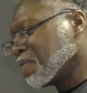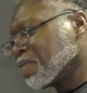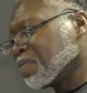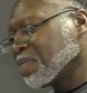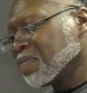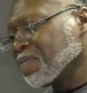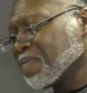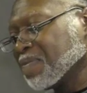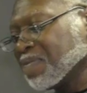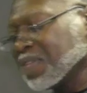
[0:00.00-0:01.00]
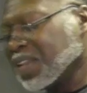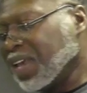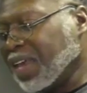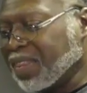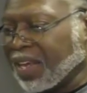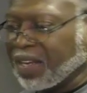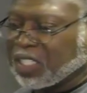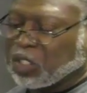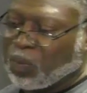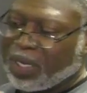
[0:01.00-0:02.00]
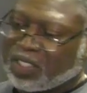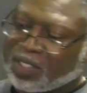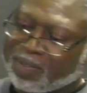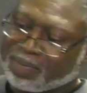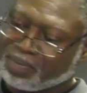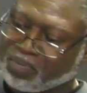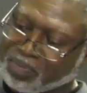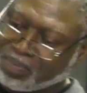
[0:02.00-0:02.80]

and then it switched. All